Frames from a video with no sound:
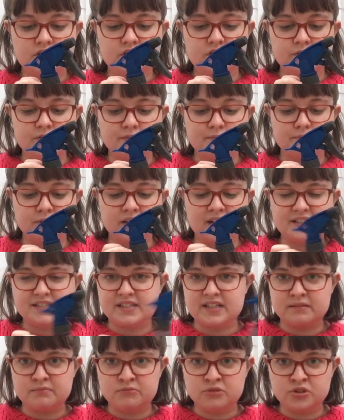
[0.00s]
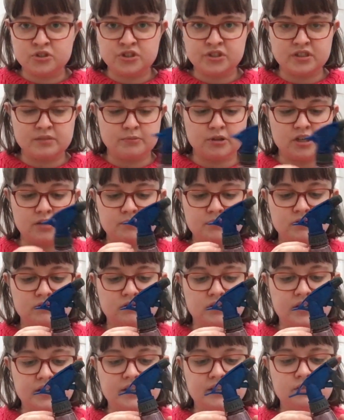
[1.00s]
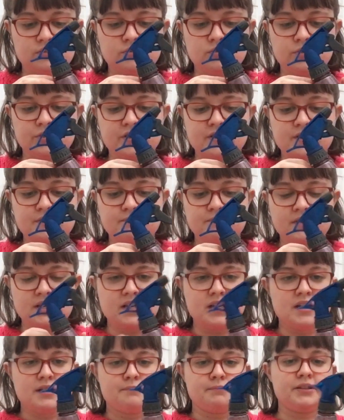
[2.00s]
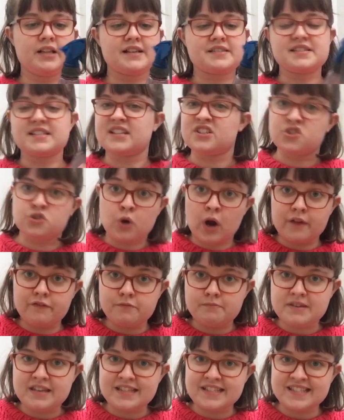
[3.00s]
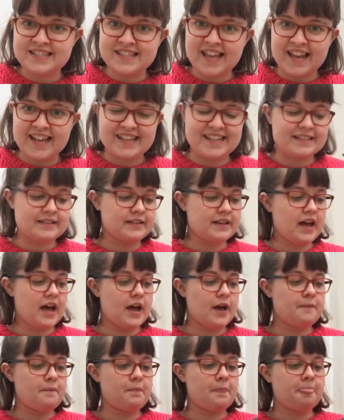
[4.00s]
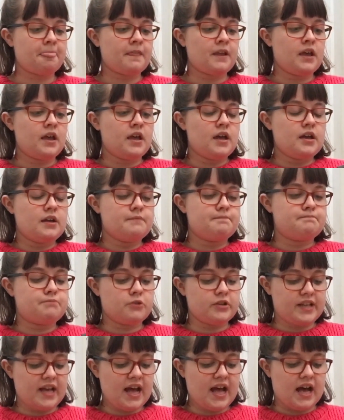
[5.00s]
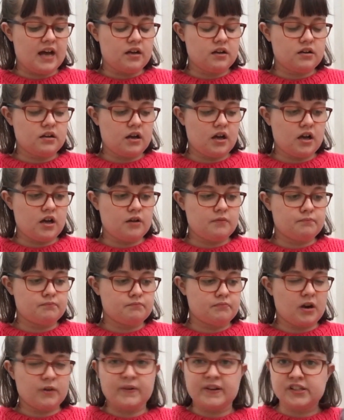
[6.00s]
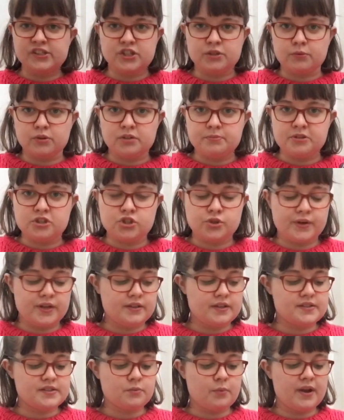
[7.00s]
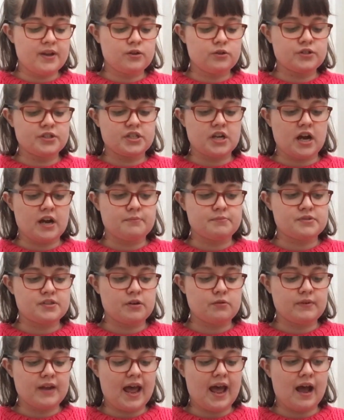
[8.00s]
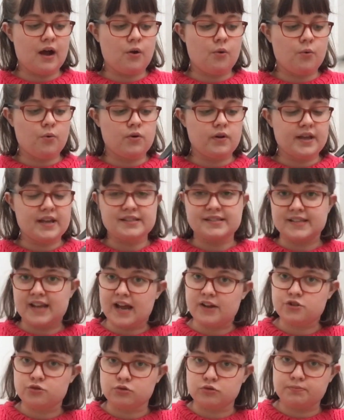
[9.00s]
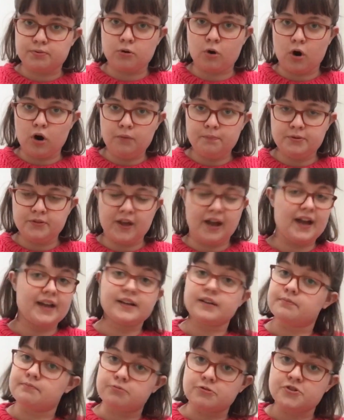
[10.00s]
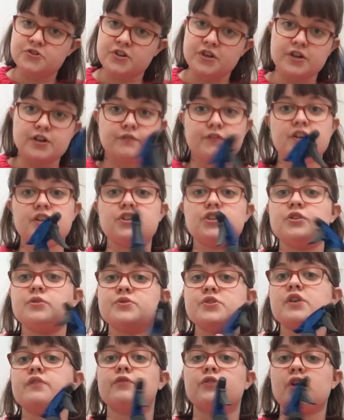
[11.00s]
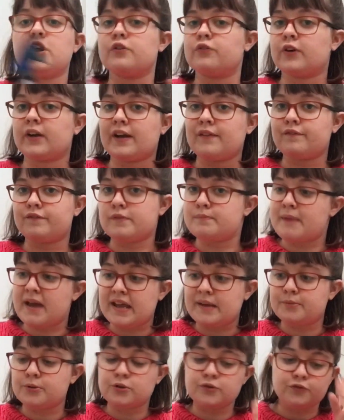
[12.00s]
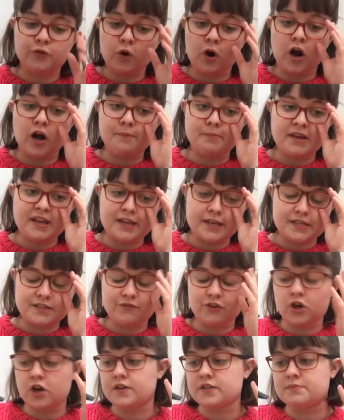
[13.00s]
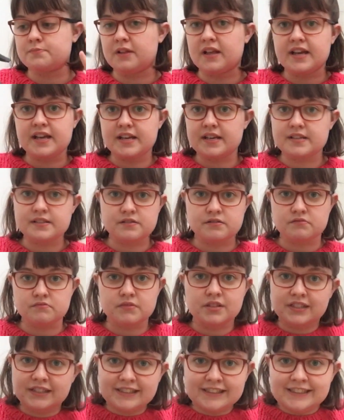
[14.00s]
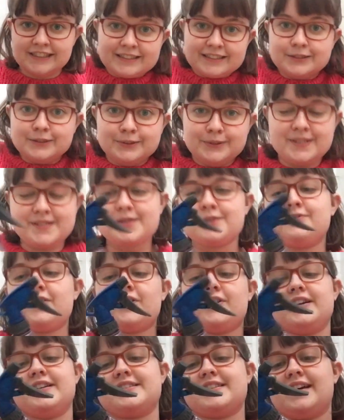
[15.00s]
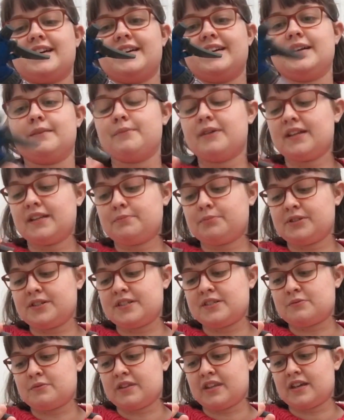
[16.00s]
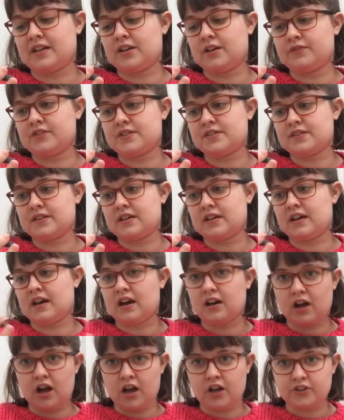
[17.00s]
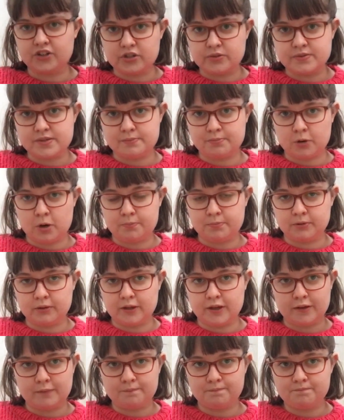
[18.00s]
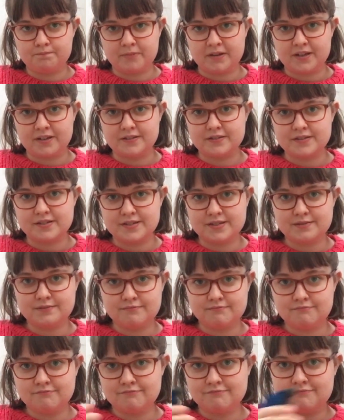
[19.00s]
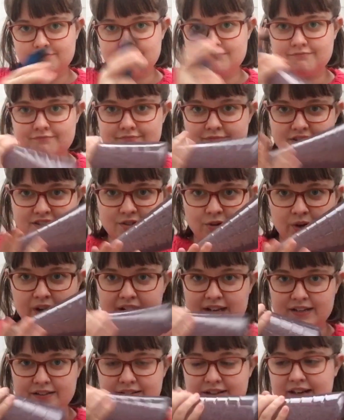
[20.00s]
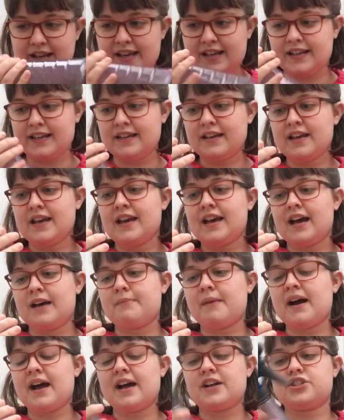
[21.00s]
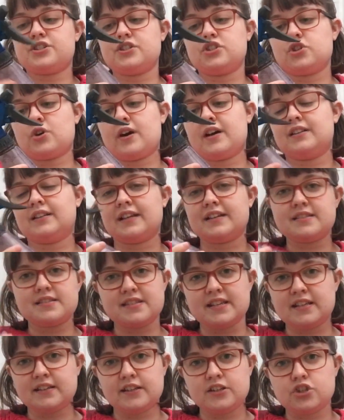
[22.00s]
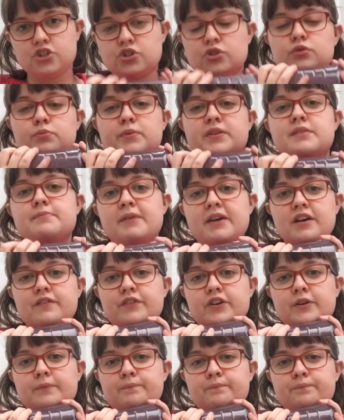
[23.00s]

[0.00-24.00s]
using plastic much at the moment, like all this plastic's driving me insane. But yeah, I really don't want to be chucking this away all the time, so now it's an actual prop that I can preserve and use over and over again for Mabel, for RPs, for cosplays, and ooh, it's all very exciting. I'm really pleased with it, and obviously I can't use it properly because it's not got anything in it. I might actually try and like seal it shut with a bit of